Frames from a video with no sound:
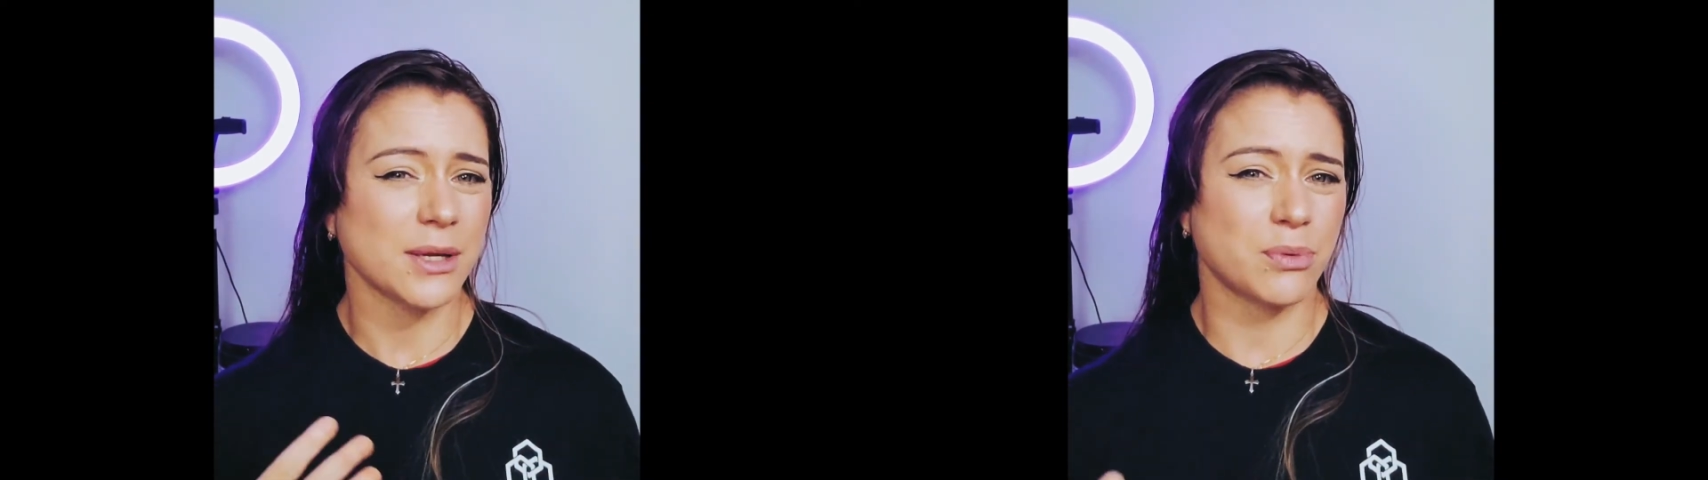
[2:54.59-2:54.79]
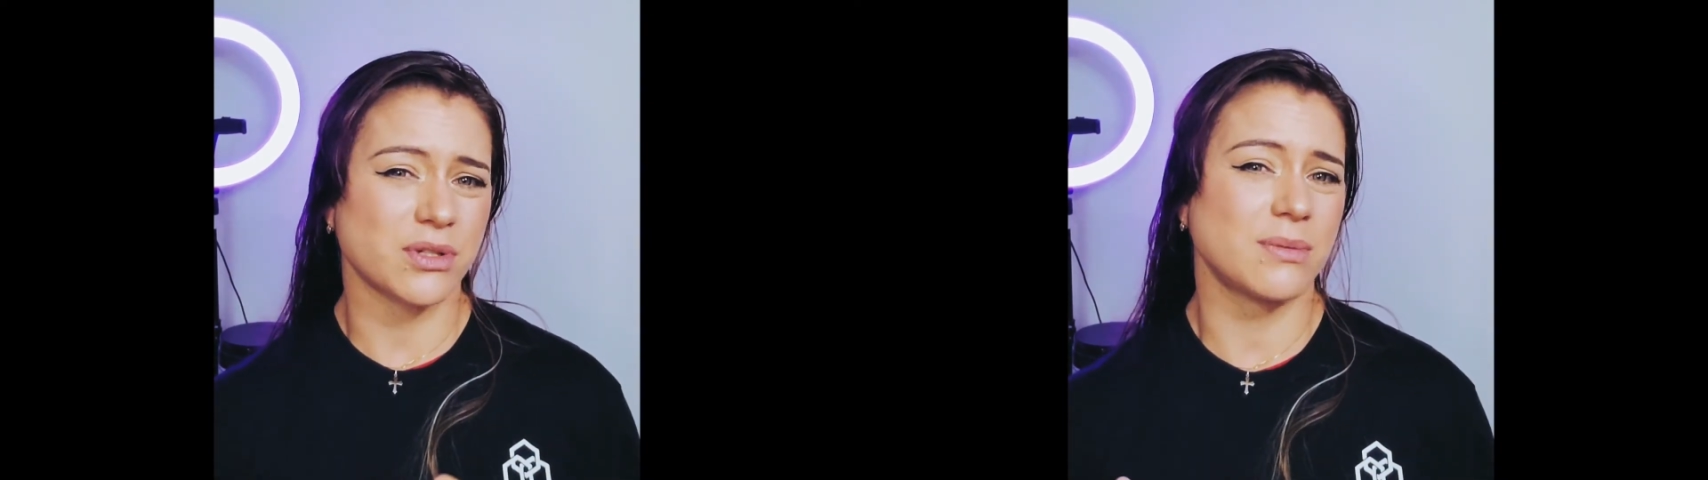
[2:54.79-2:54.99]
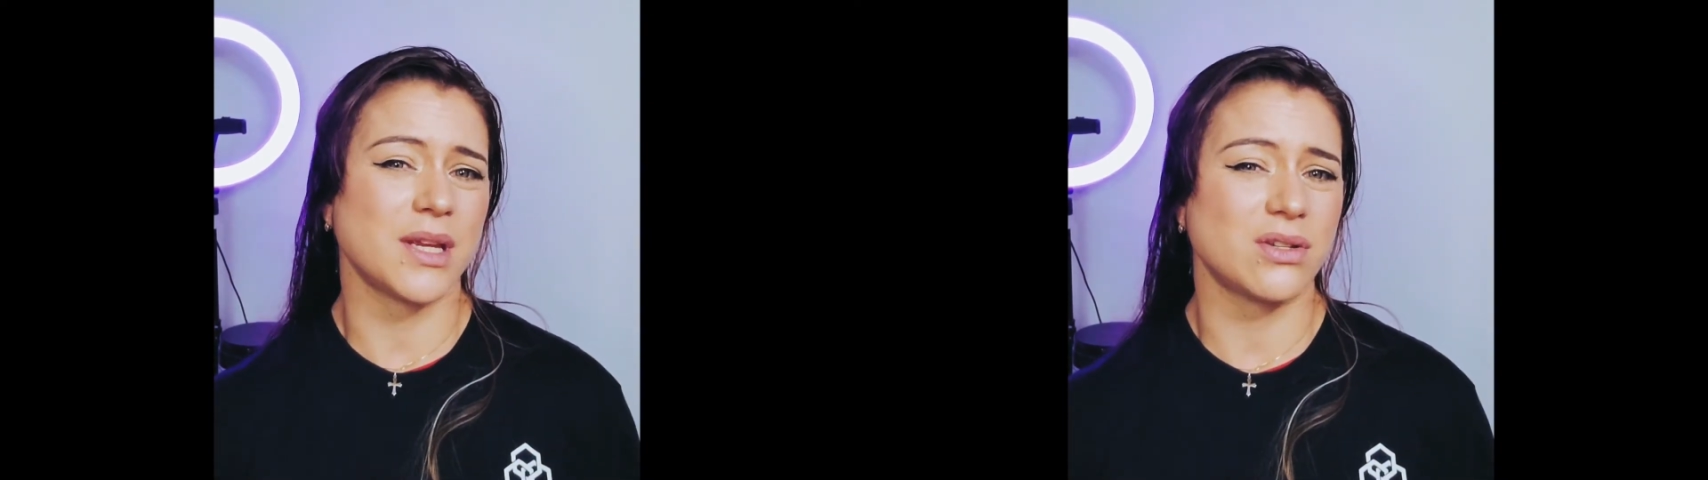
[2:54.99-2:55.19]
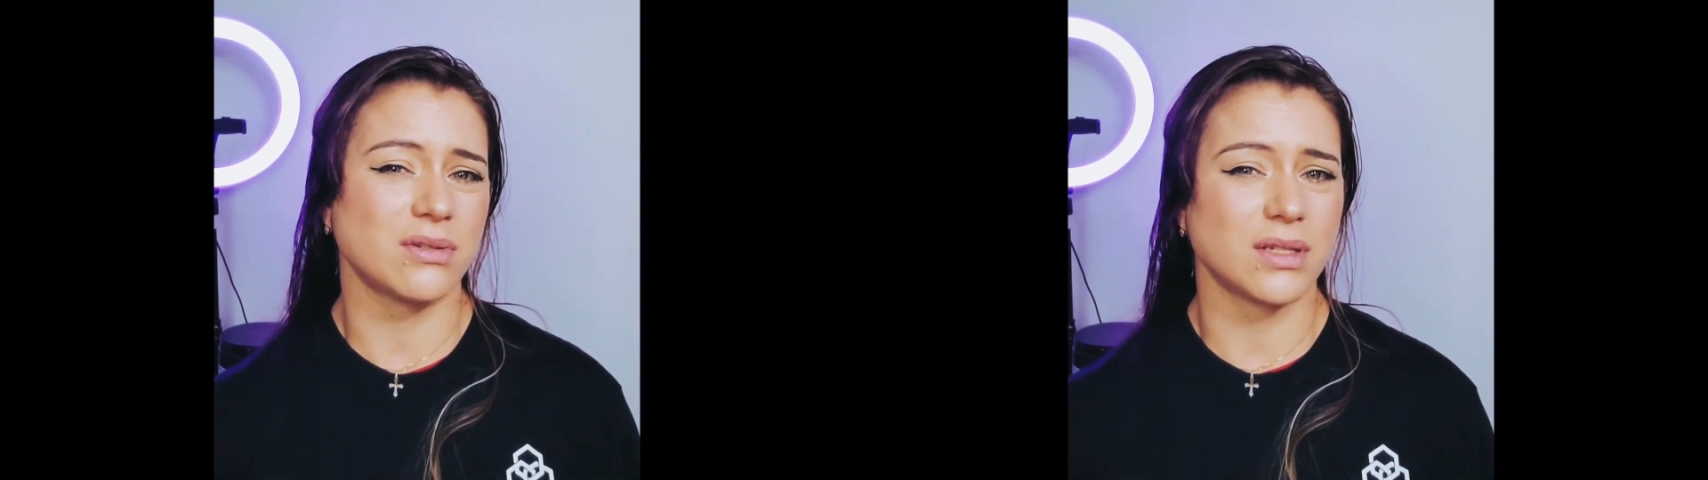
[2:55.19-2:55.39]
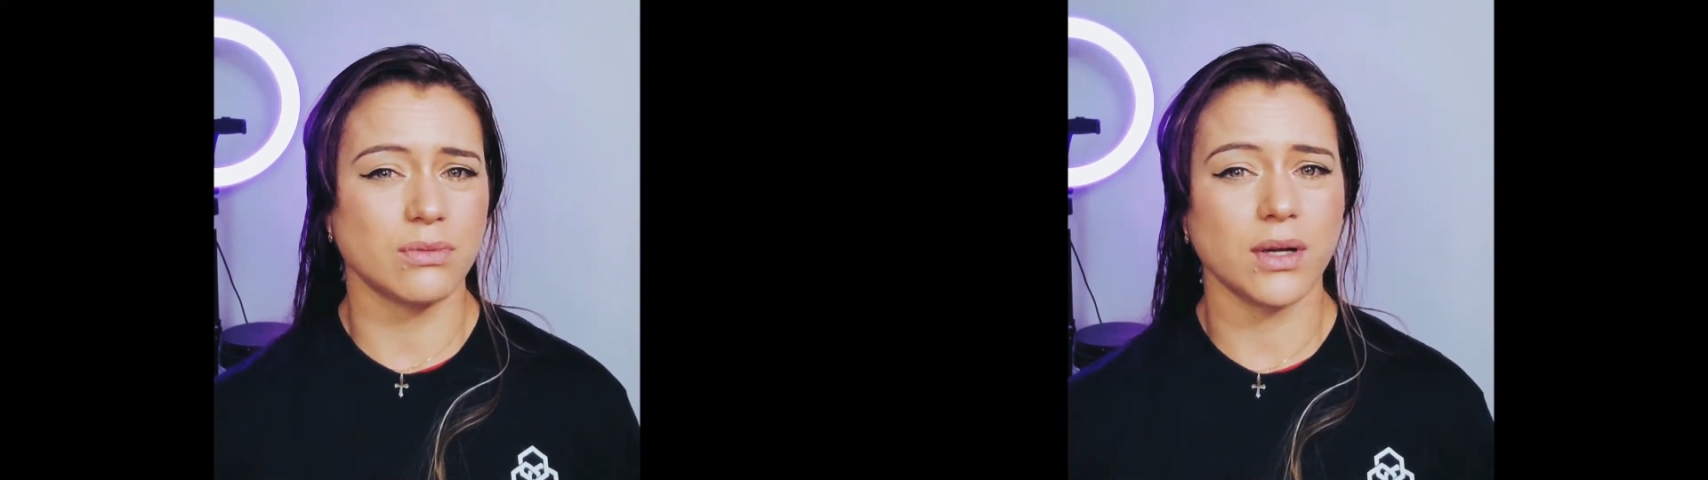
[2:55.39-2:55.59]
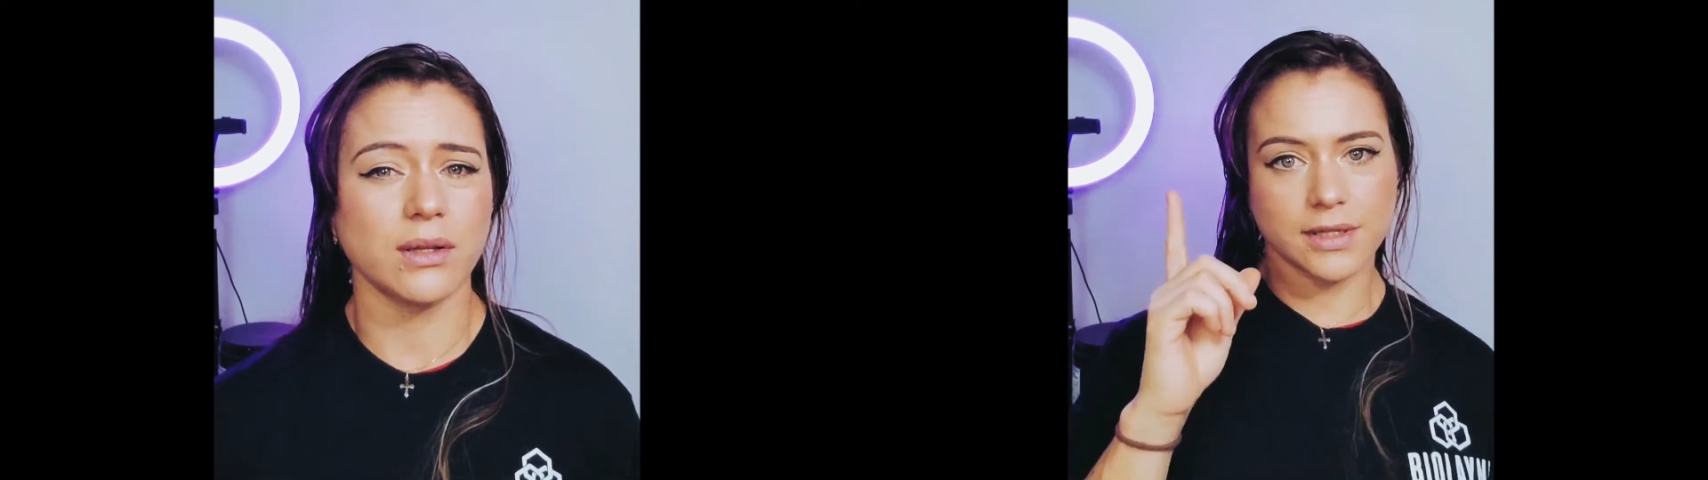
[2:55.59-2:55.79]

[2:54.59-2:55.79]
approximations as well.